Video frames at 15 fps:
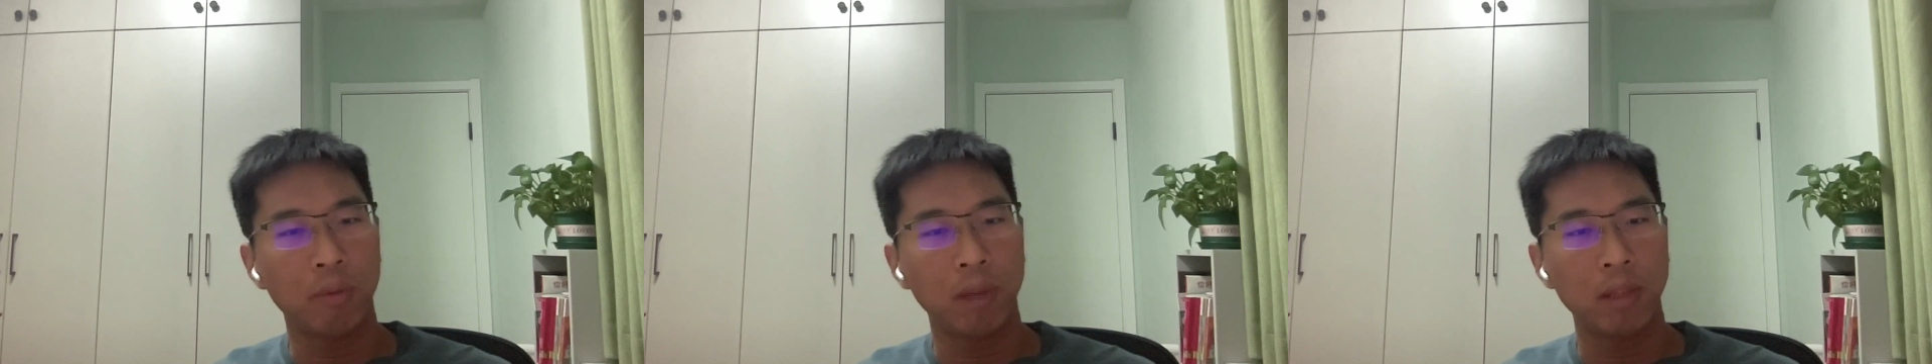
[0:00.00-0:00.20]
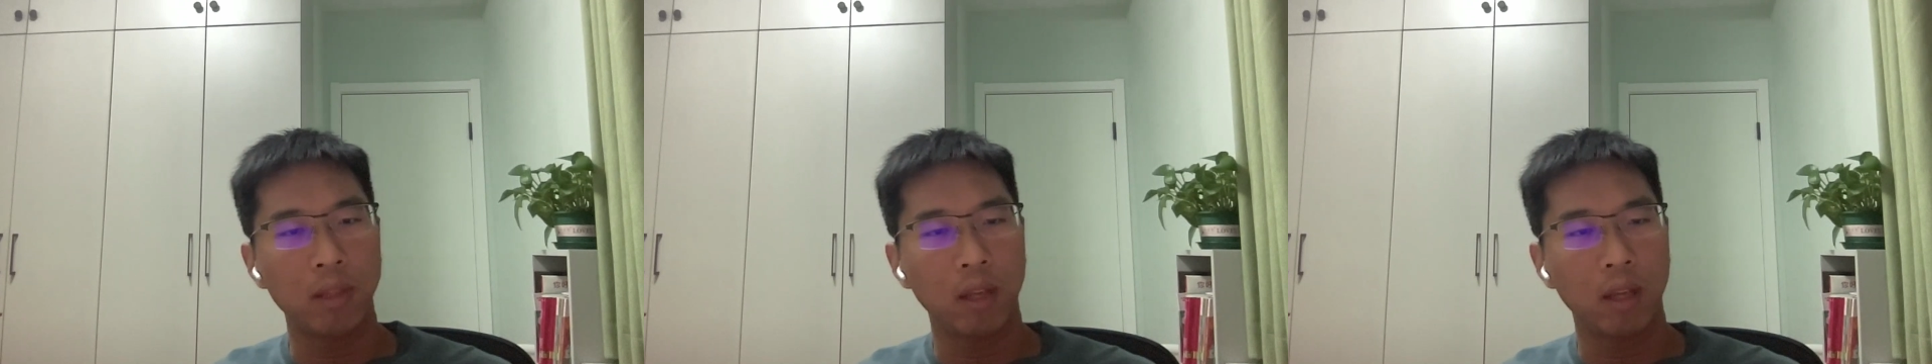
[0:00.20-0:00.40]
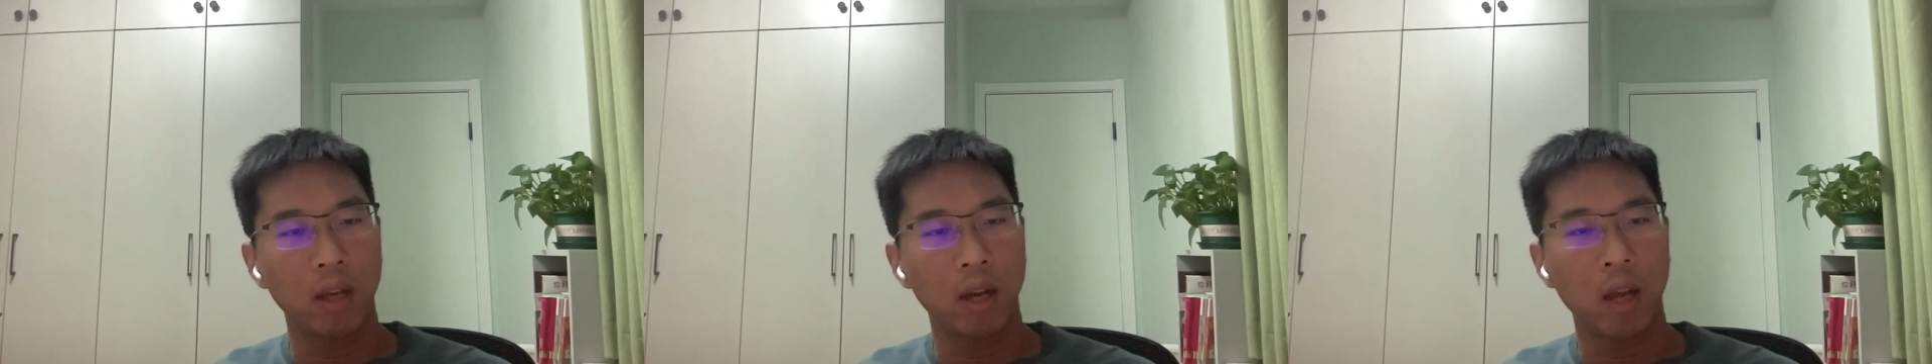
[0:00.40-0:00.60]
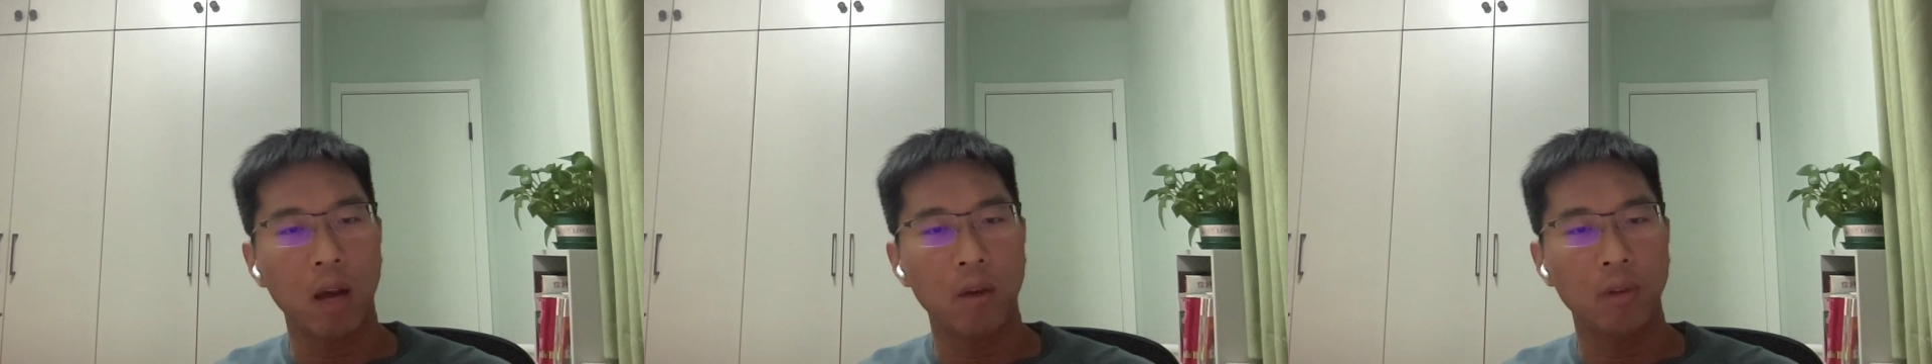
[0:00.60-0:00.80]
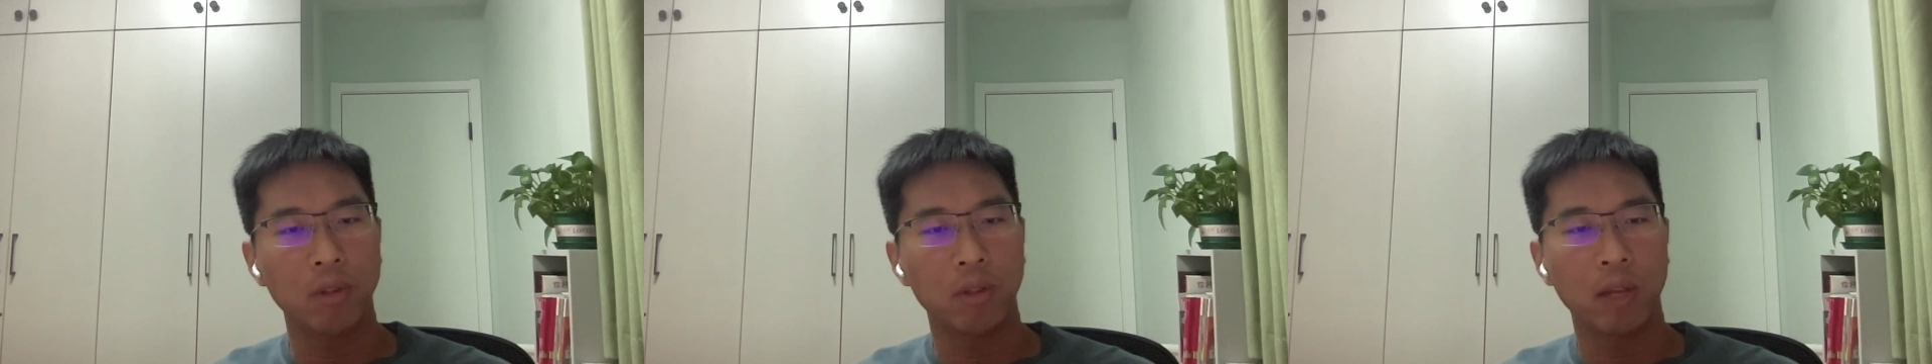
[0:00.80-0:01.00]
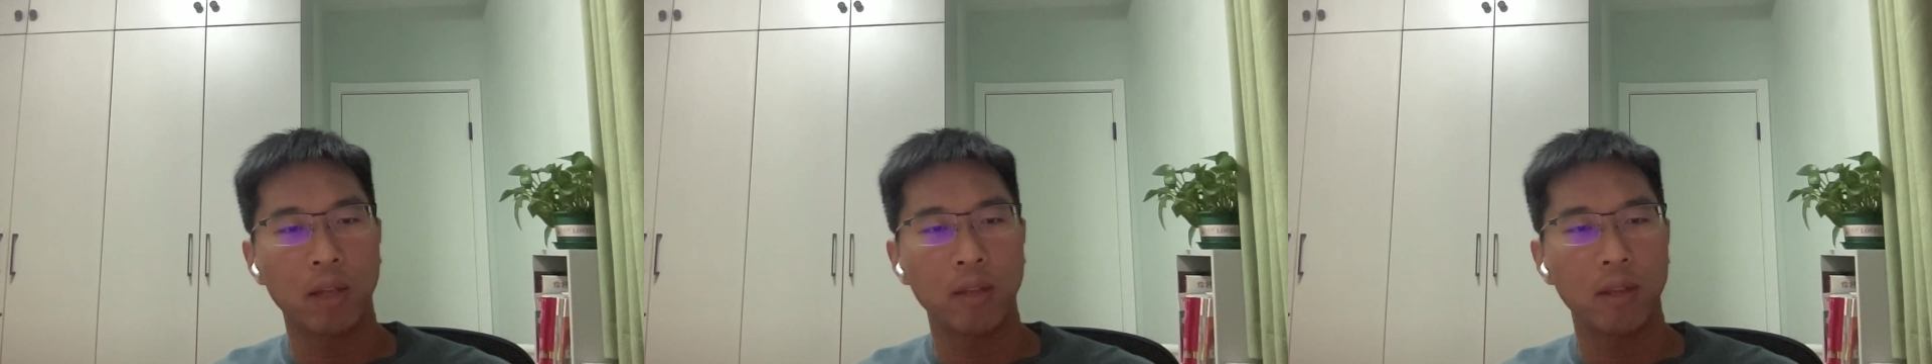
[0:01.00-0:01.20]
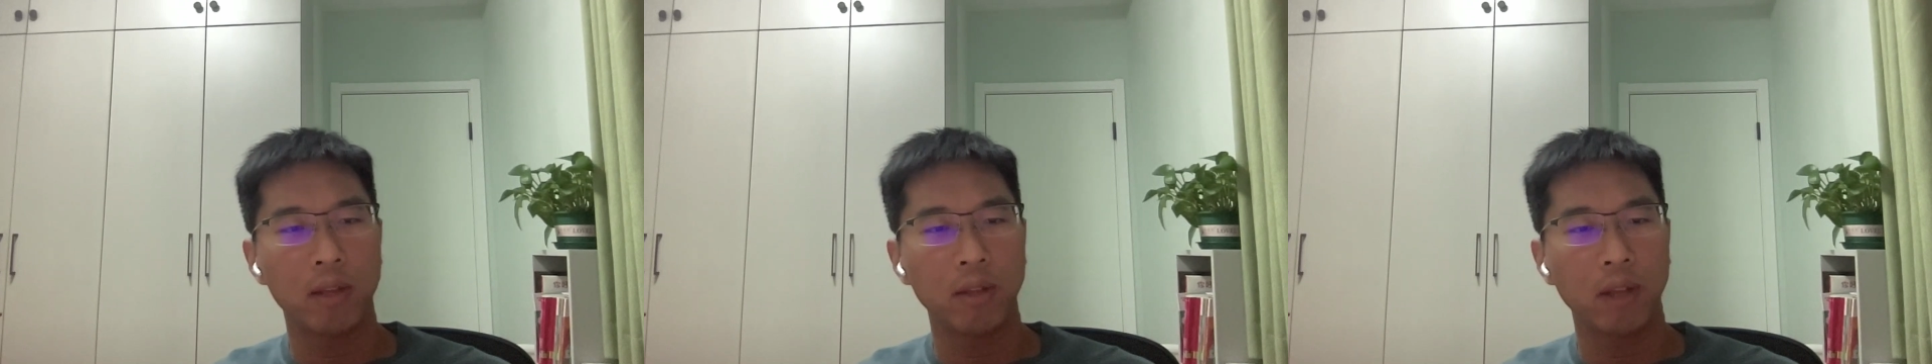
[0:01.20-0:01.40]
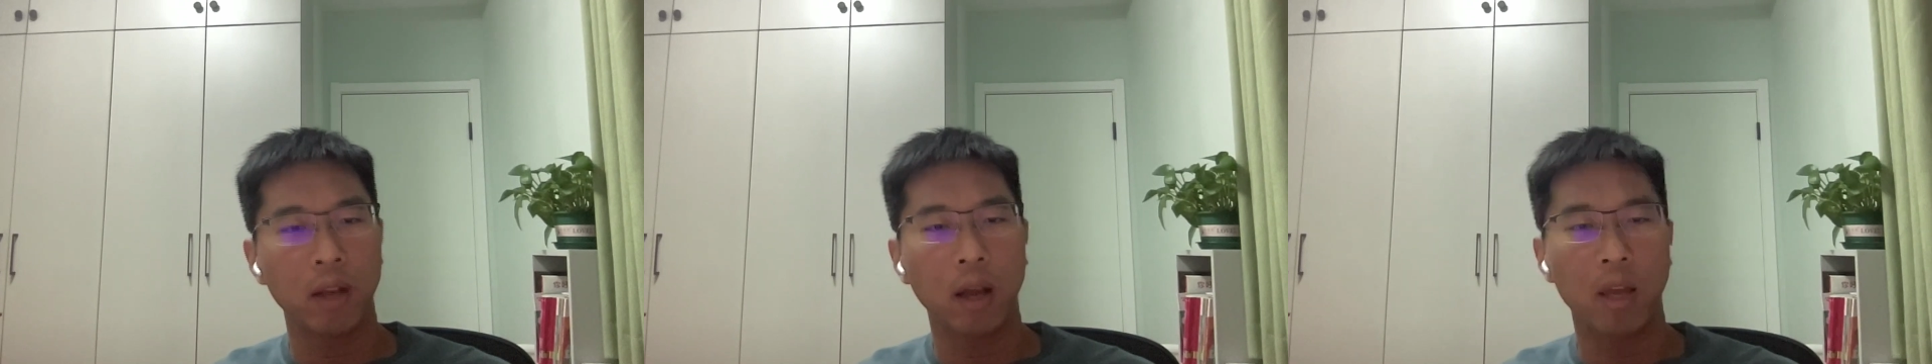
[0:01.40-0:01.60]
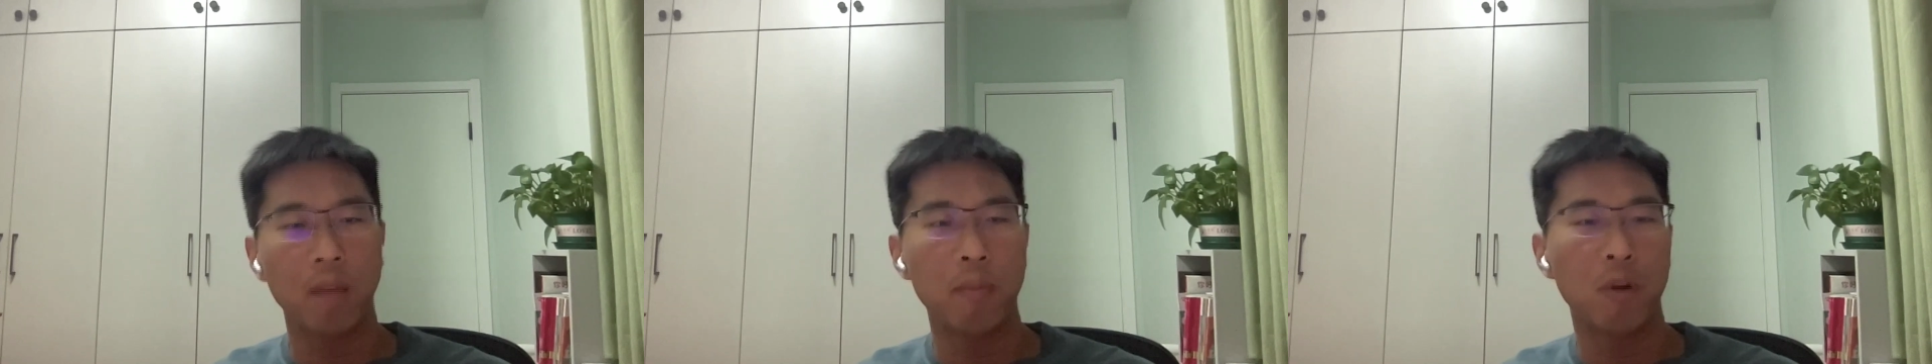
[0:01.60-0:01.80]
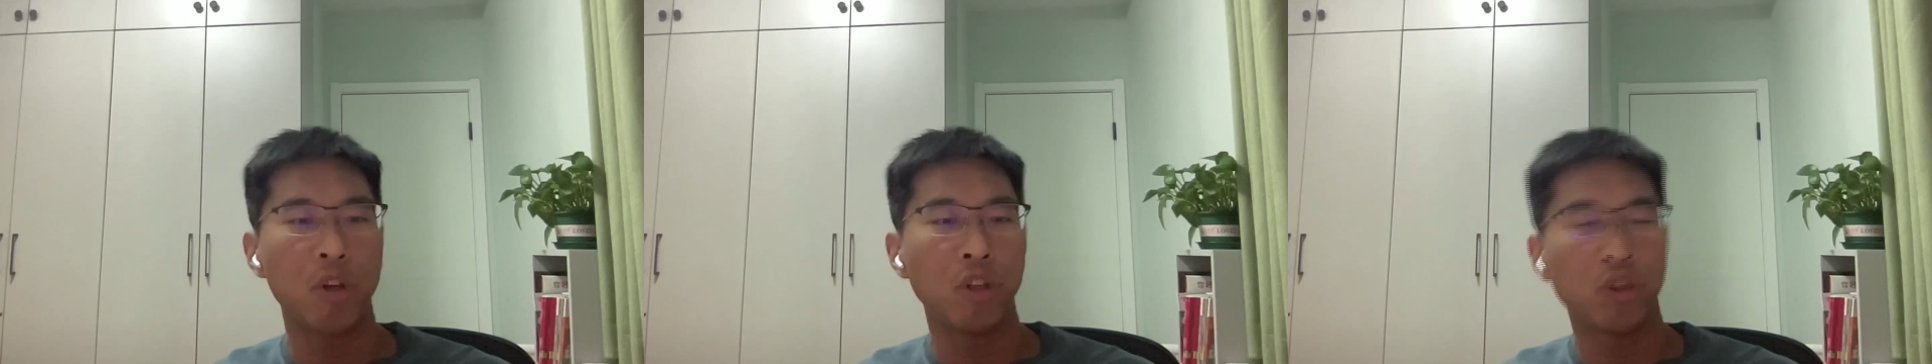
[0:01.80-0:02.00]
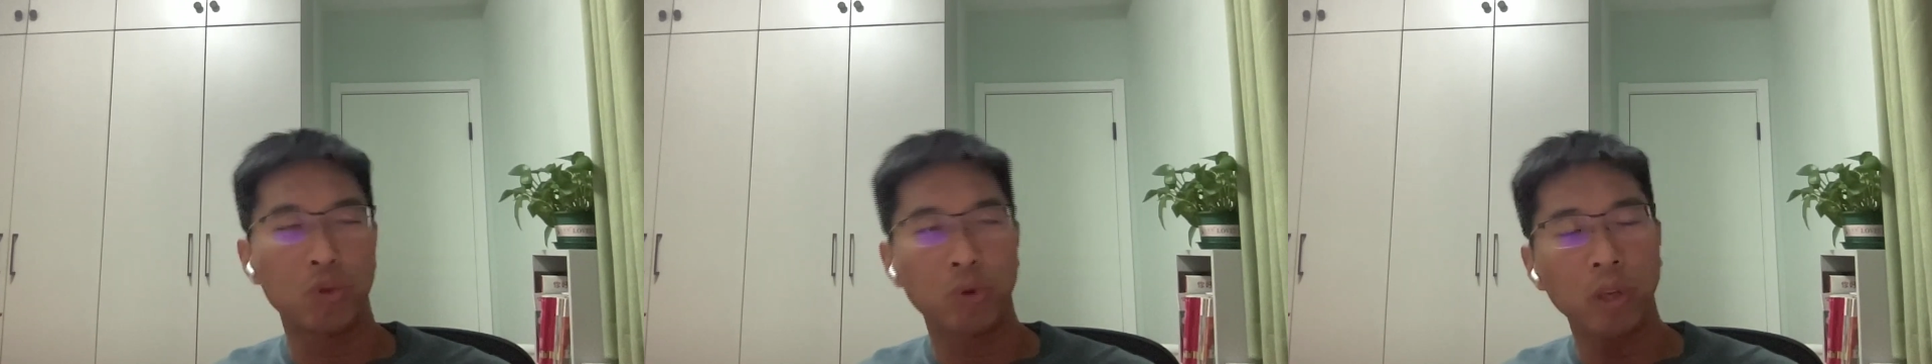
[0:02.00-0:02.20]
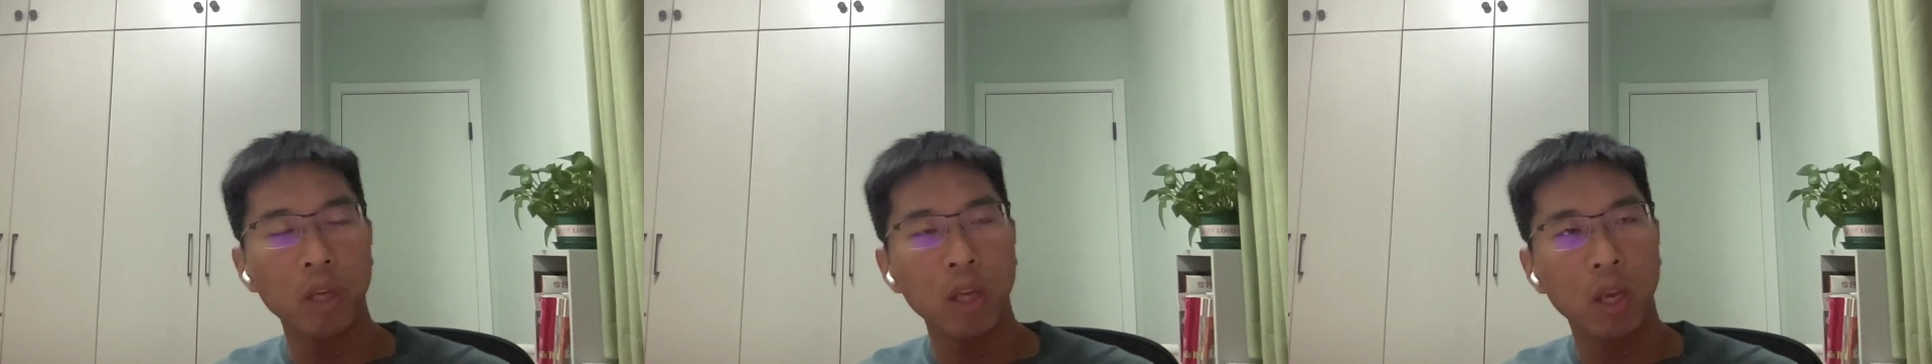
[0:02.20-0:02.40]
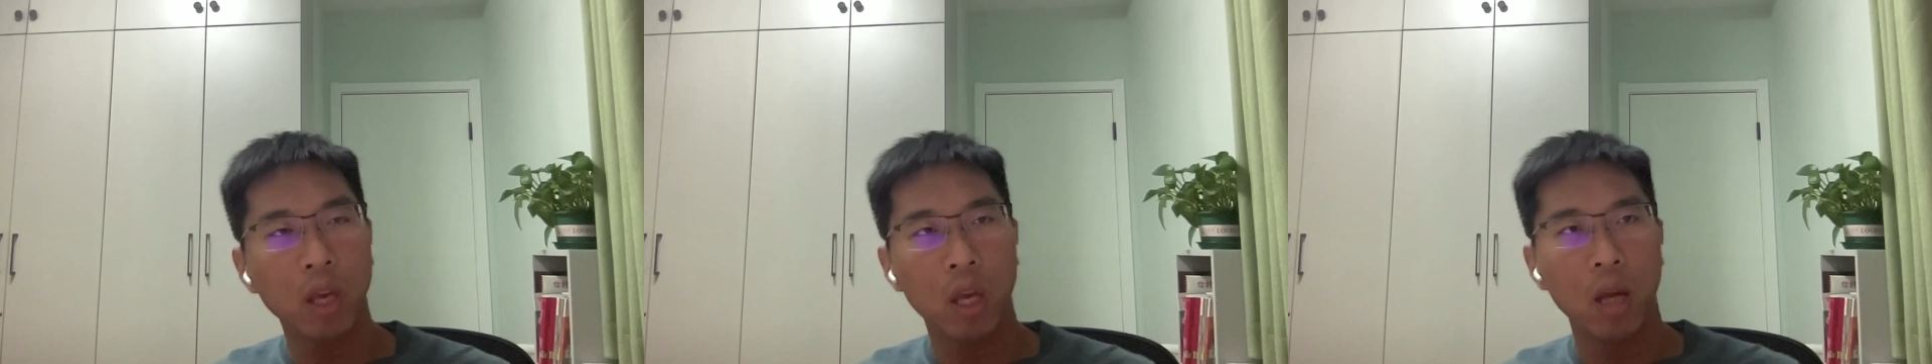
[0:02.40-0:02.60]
basically ClickHouse does something like a merge tree,